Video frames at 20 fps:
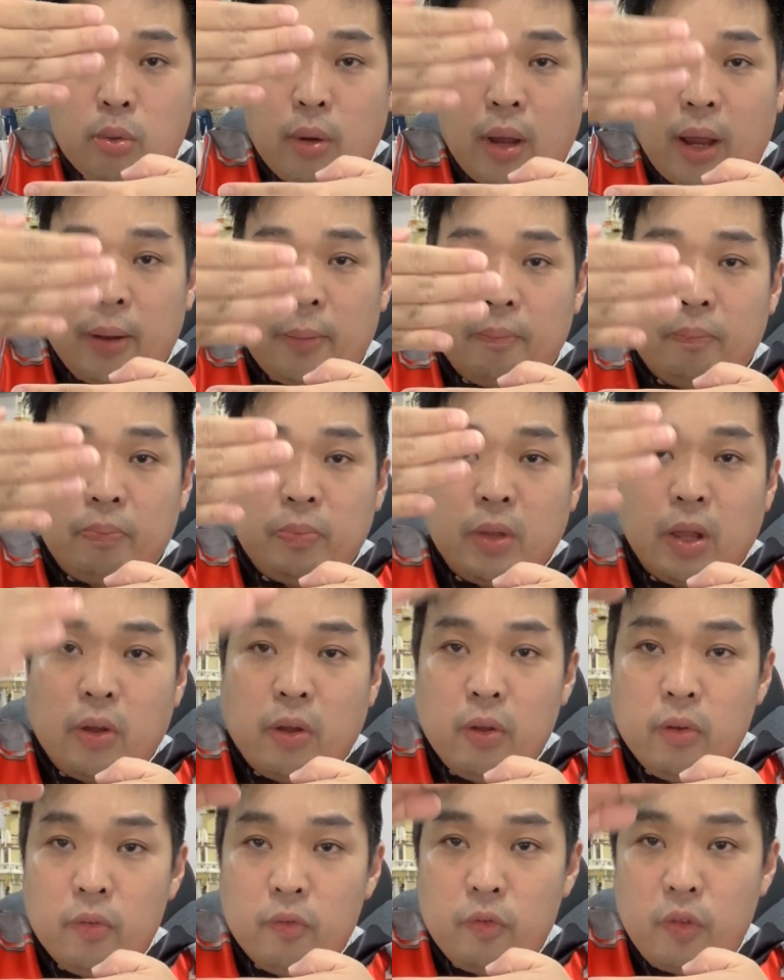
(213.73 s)
right,
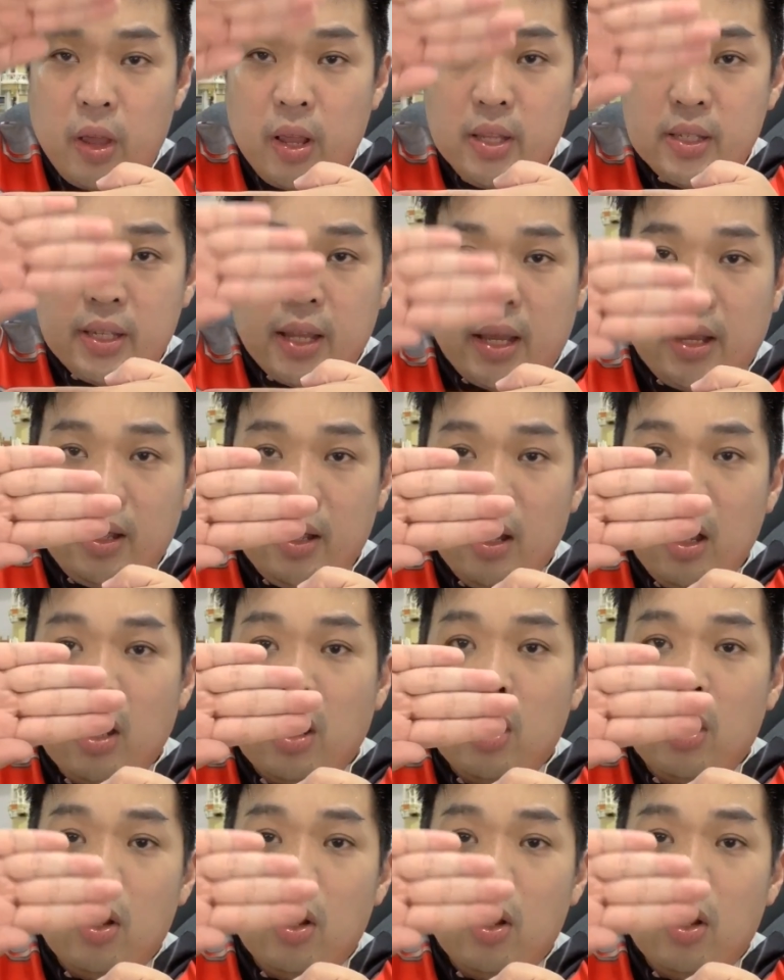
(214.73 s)
facing